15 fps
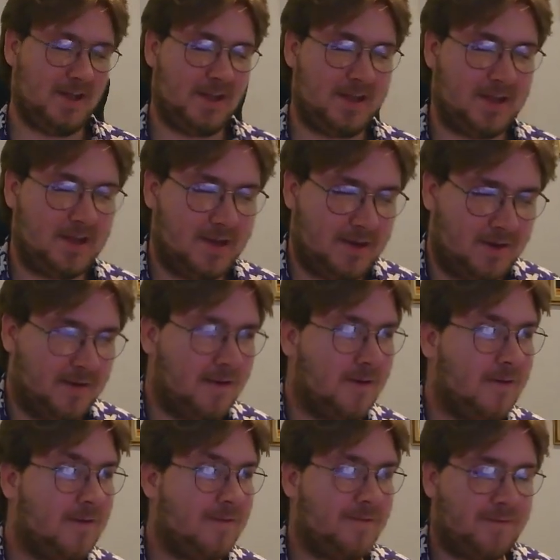
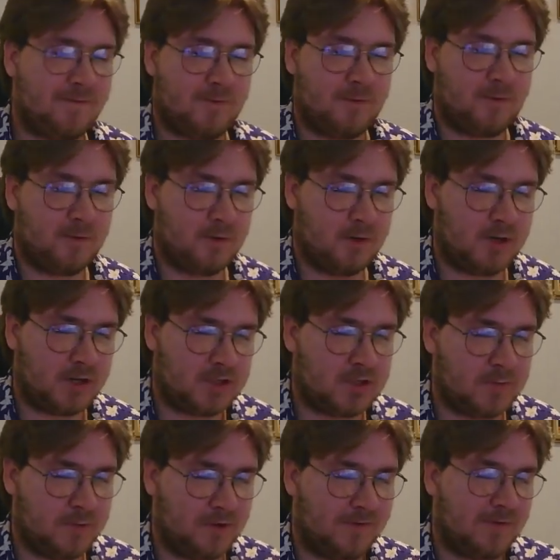Then for an
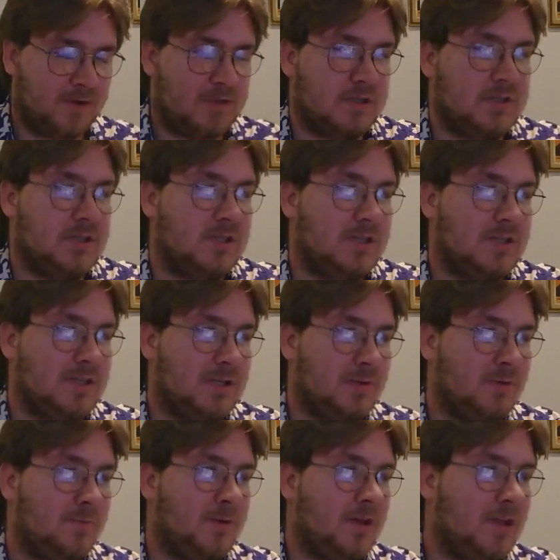extra bit of consistency,
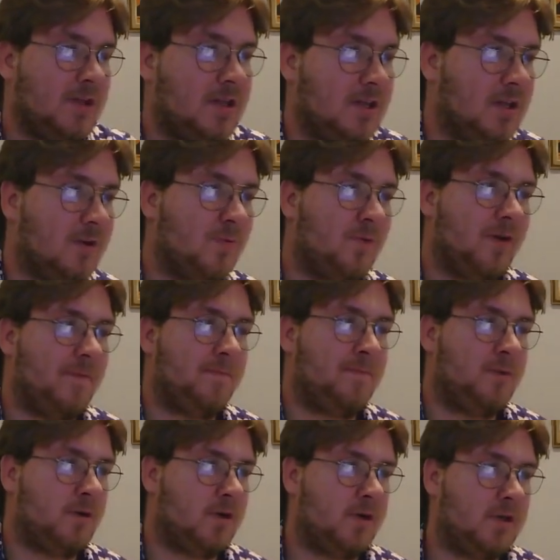we play the one
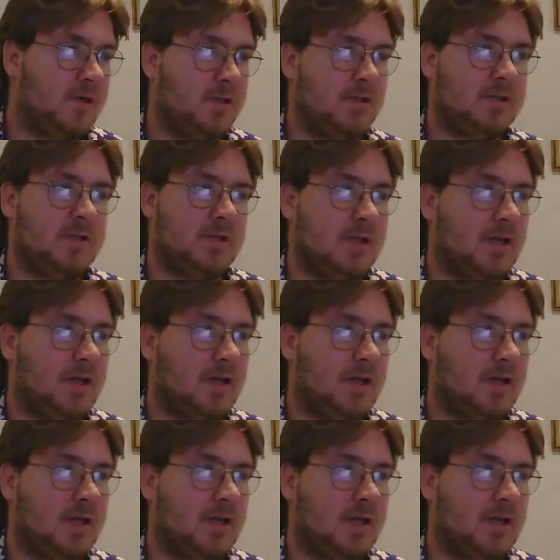pot.